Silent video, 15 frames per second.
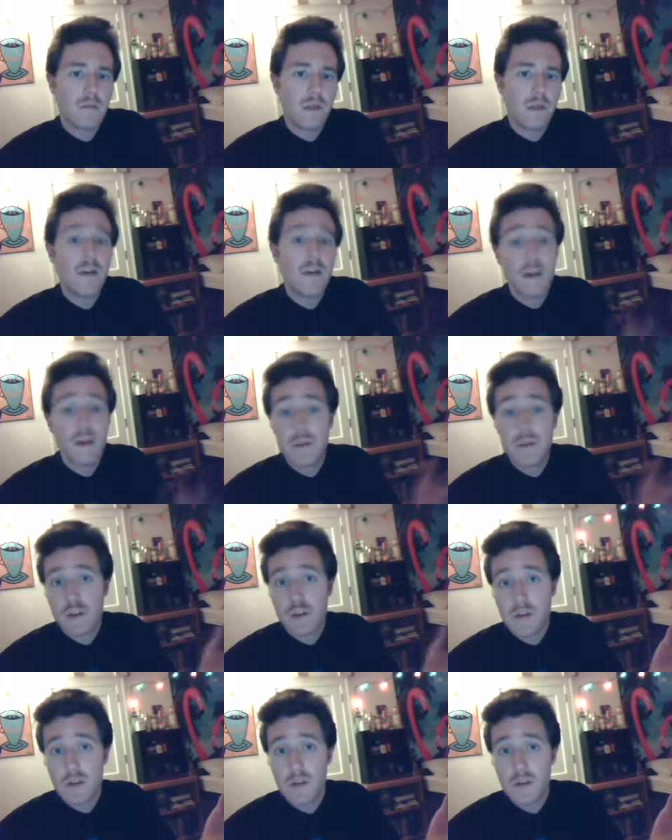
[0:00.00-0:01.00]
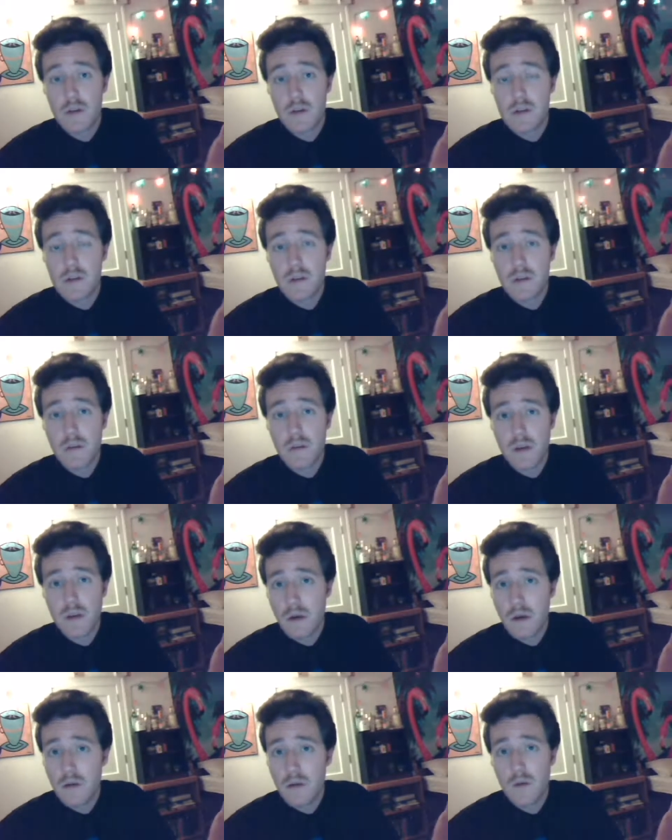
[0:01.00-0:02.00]
Straight commission supposedly
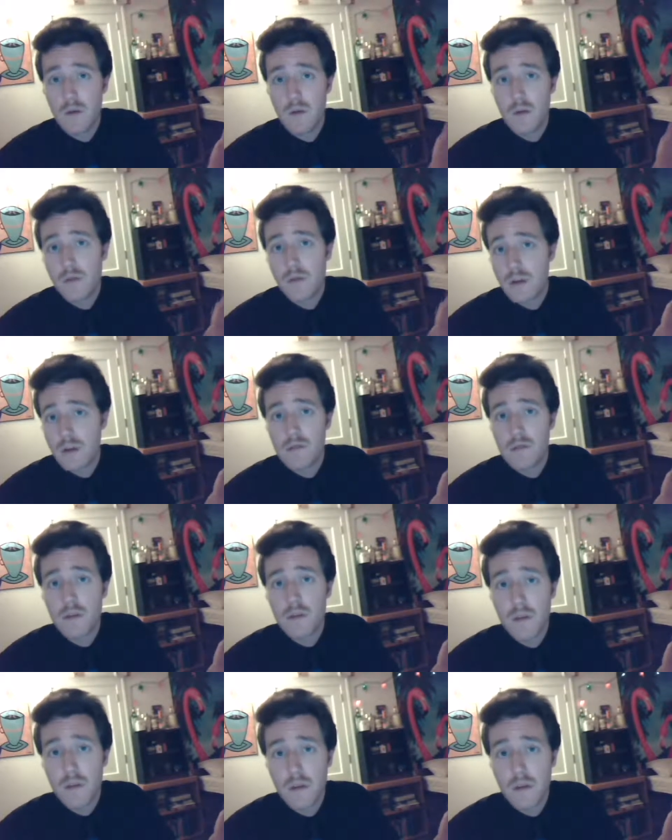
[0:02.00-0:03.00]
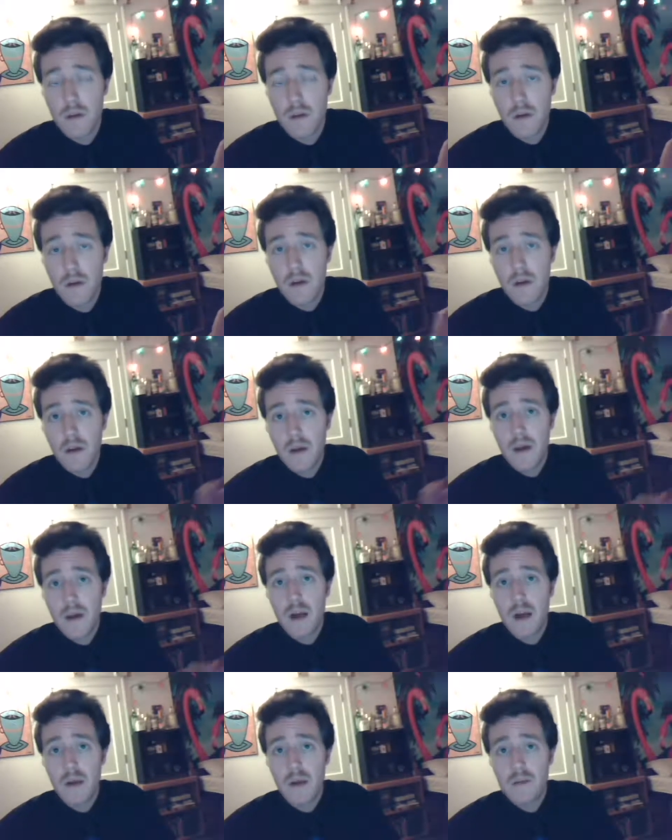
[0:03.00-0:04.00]
being what one is worth.
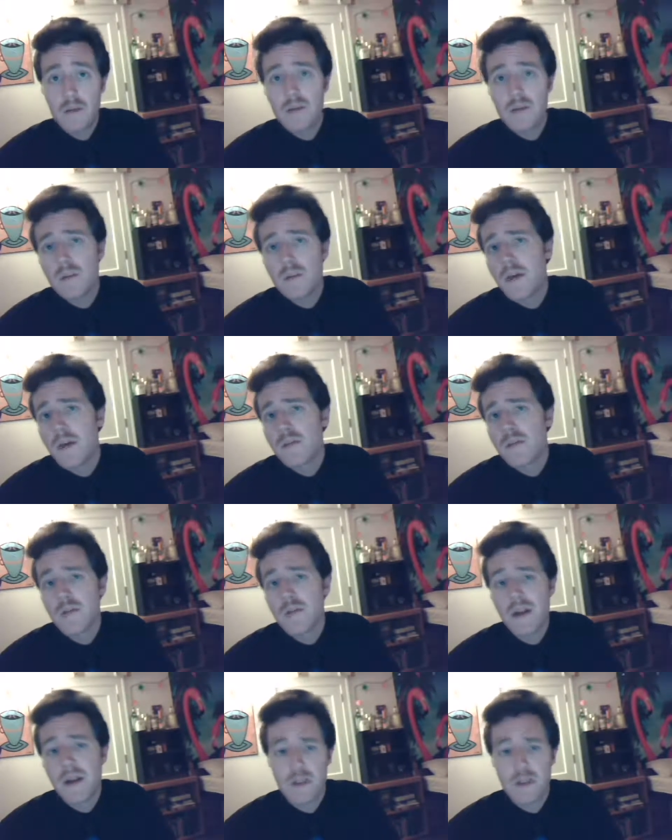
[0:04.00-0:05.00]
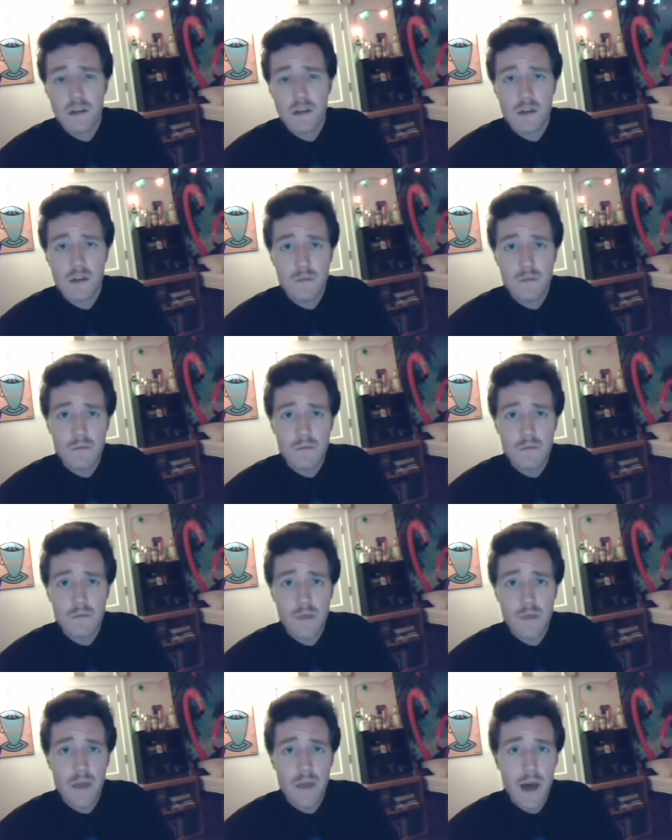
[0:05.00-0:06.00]
There's a certain amount of romanticism
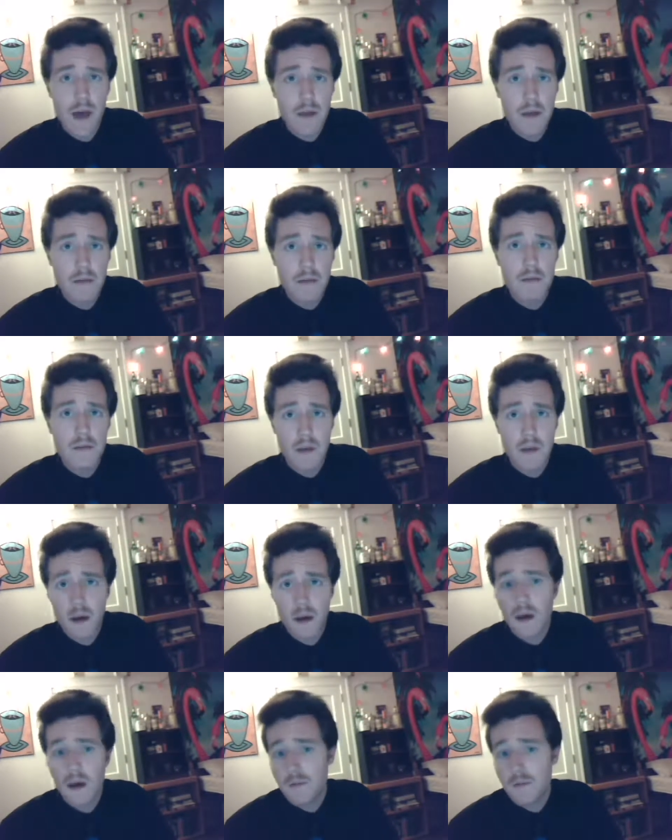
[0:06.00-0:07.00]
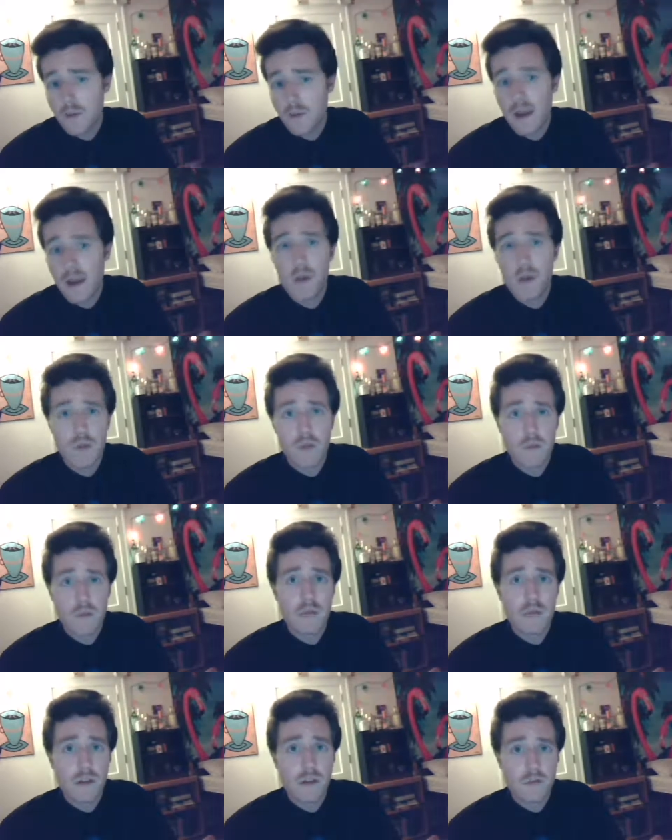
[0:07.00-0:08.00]
with that, and yeah, I wore cowboy
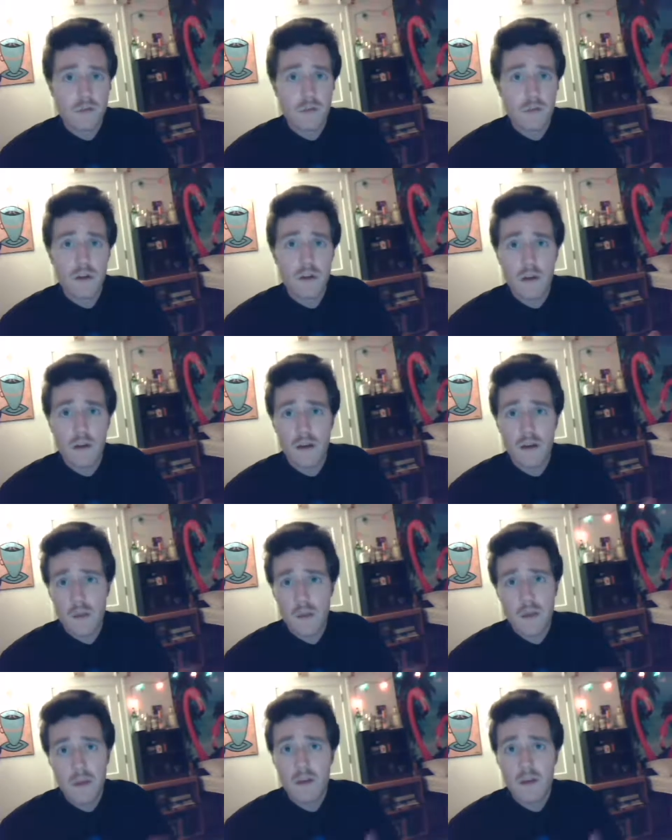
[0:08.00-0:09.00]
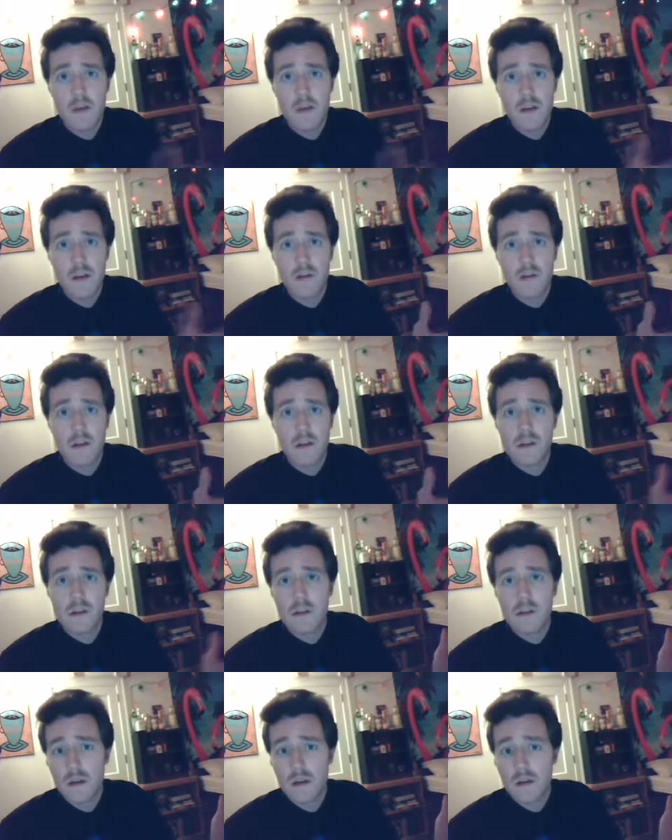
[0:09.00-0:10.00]
boots to work. They made a great noise
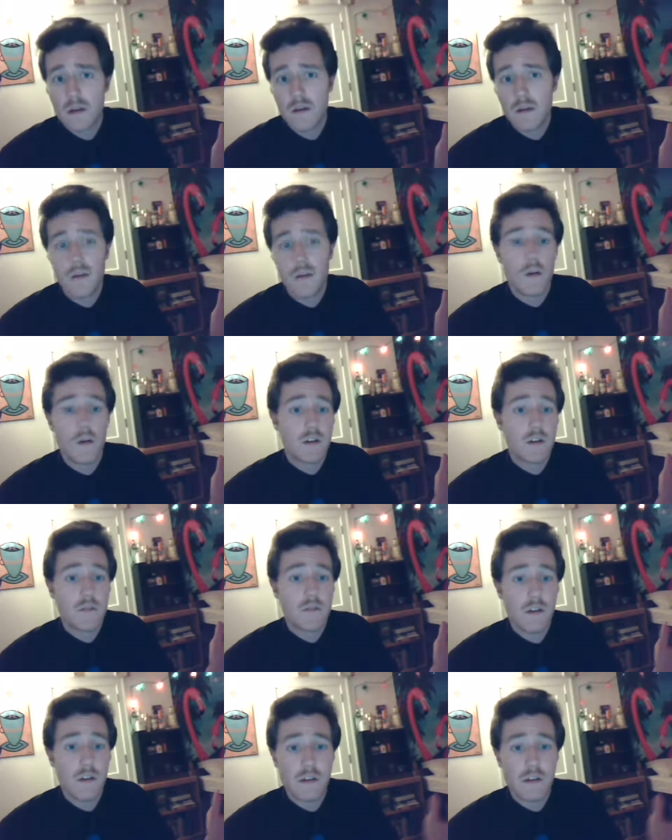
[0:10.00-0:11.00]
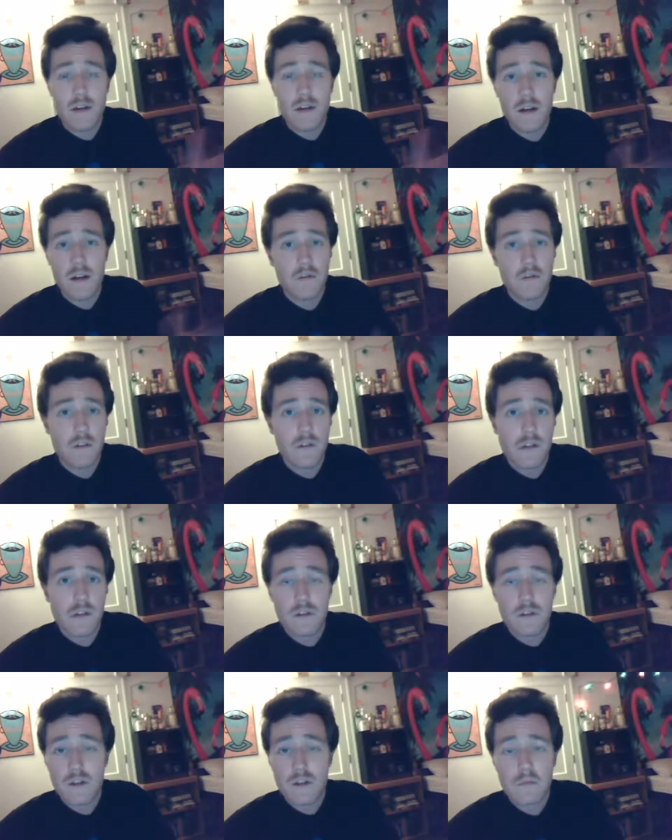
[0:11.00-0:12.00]
as I walked across the tile floors
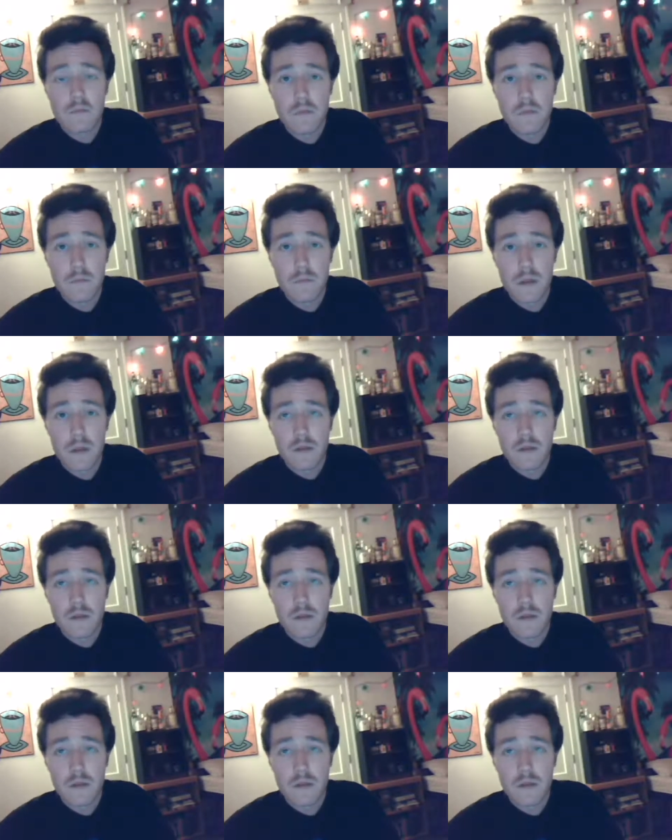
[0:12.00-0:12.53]
of the showroom.